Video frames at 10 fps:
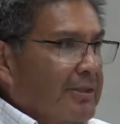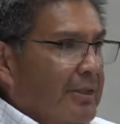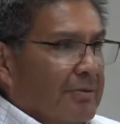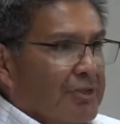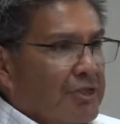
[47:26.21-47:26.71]

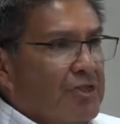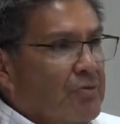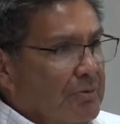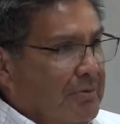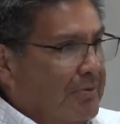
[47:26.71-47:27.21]
know, she
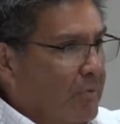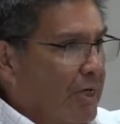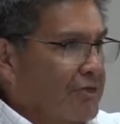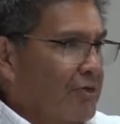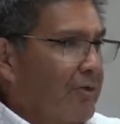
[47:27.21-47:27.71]
just
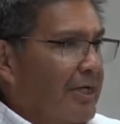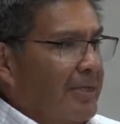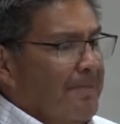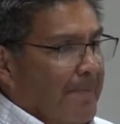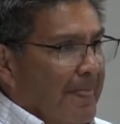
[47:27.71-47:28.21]
walks
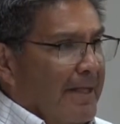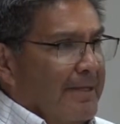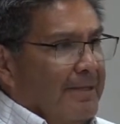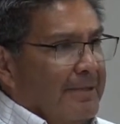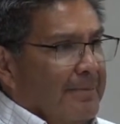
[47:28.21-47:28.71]
away.
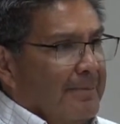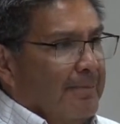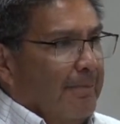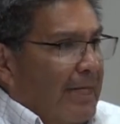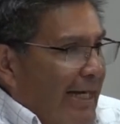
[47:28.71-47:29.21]

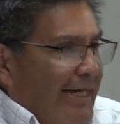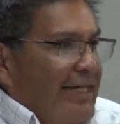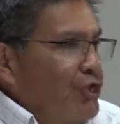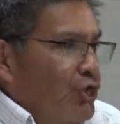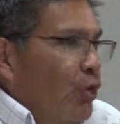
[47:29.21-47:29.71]
But I
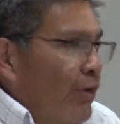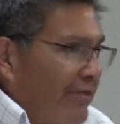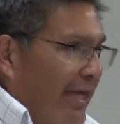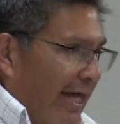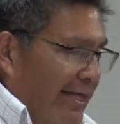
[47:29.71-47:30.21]
enjoy
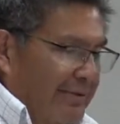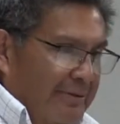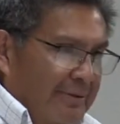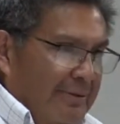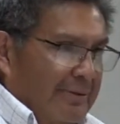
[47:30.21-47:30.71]
that.
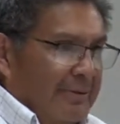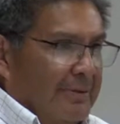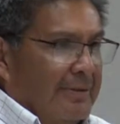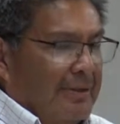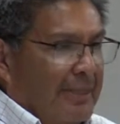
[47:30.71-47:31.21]

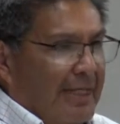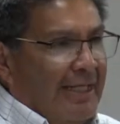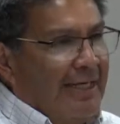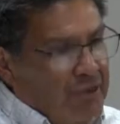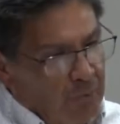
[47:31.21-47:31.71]
I
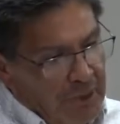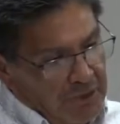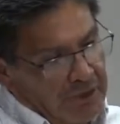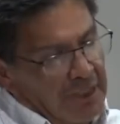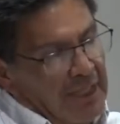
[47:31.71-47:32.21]
like to
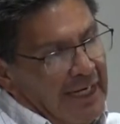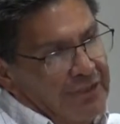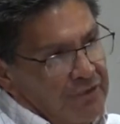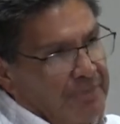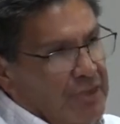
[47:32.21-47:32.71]
watch the
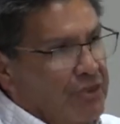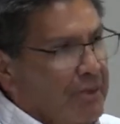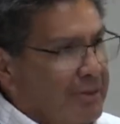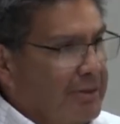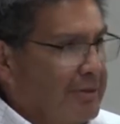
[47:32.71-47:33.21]
classroom
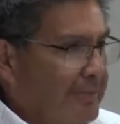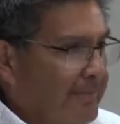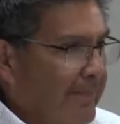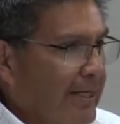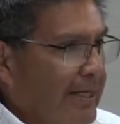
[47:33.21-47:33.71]
instructor.
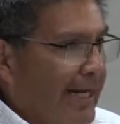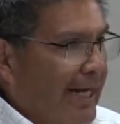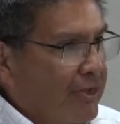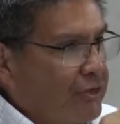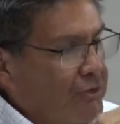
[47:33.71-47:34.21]

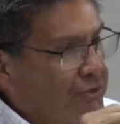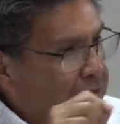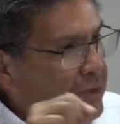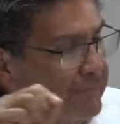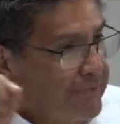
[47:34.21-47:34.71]
How do you
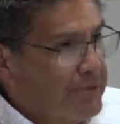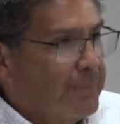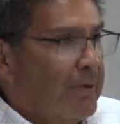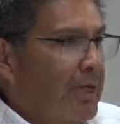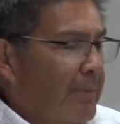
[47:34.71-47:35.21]
solve this
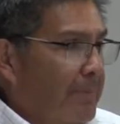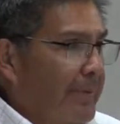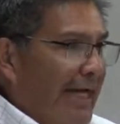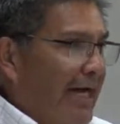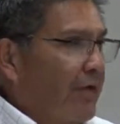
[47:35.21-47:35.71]
problem?
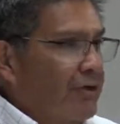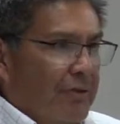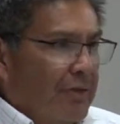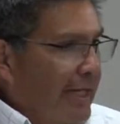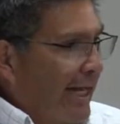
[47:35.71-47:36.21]
How do
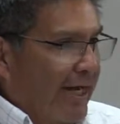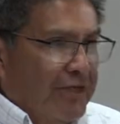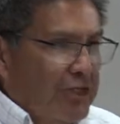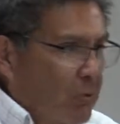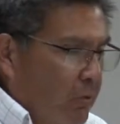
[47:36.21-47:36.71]
you how
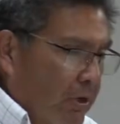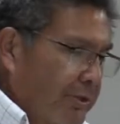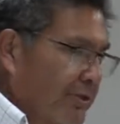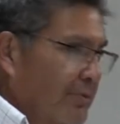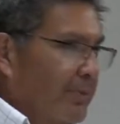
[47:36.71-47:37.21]
do you
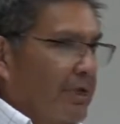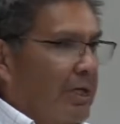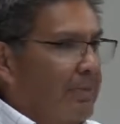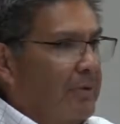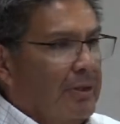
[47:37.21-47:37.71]
work this
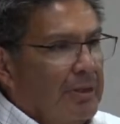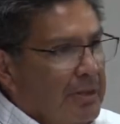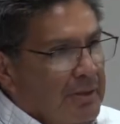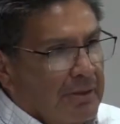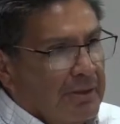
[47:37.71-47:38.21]
problem? Or,
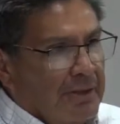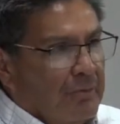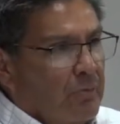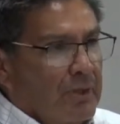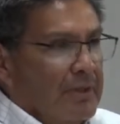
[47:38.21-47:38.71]
or you know
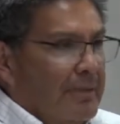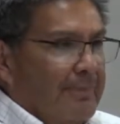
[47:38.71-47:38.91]
what,